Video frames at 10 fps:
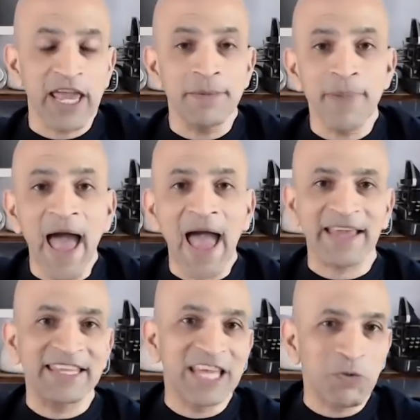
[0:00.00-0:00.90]
came
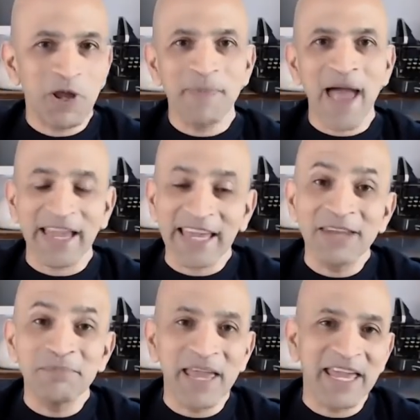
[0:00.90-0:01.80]
back and they went back
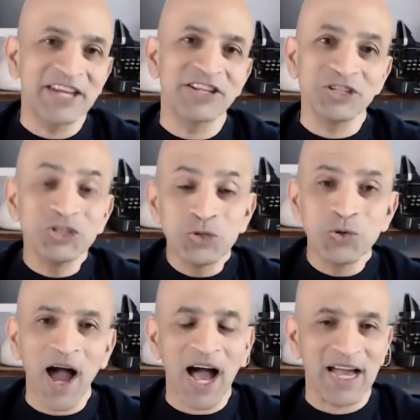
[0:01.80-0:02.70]
and made
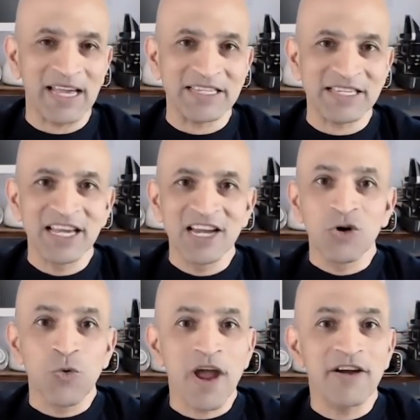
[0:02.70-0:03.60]
new highs,
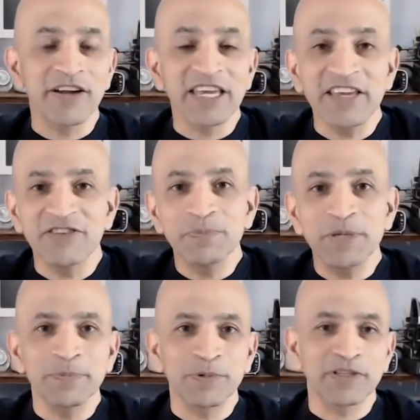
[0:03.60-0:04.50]
where even
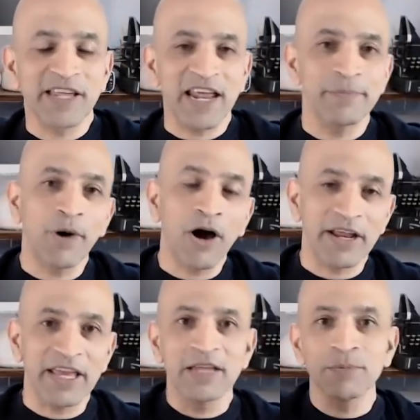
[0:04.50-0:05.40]
people that had
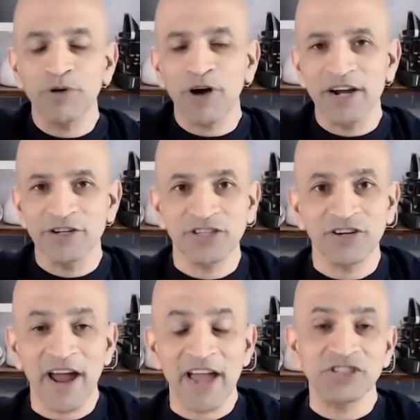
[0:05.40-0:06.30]
bought in prior to the
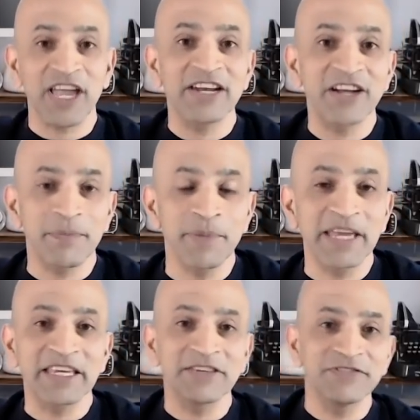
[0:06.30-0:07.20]
crash ended up
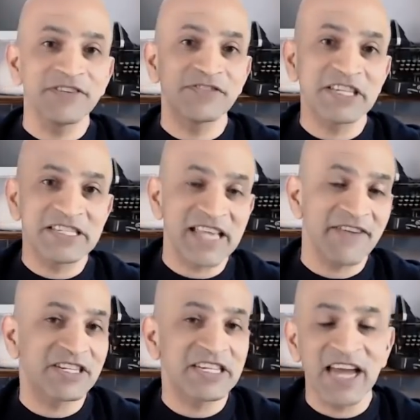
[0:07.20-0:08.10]
making 50,
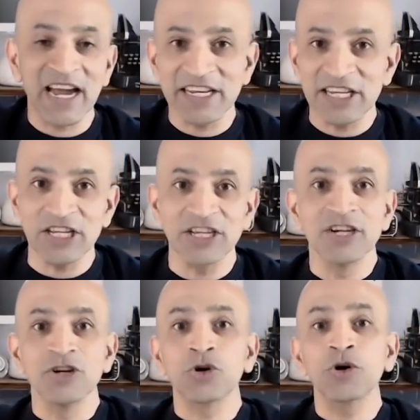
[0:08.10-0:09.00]
70,
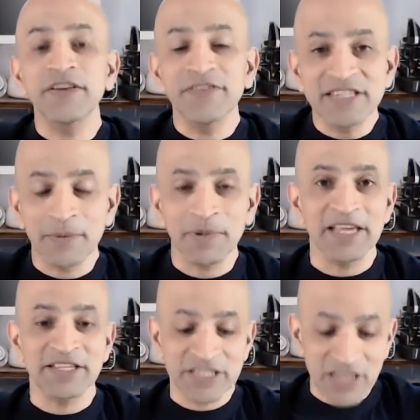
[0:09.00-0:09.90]
90, or even some
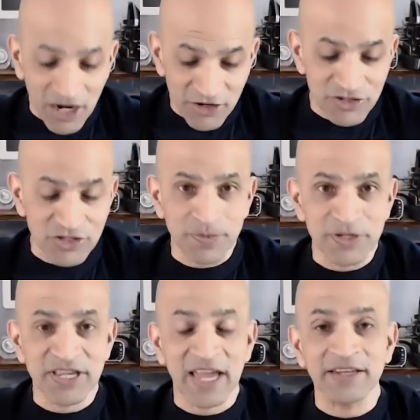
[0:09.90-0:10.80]
cases, hundreds of
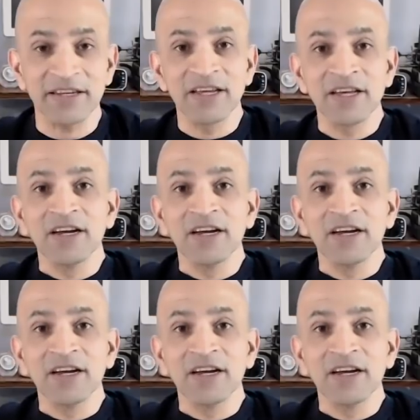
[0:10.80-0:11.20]
percent.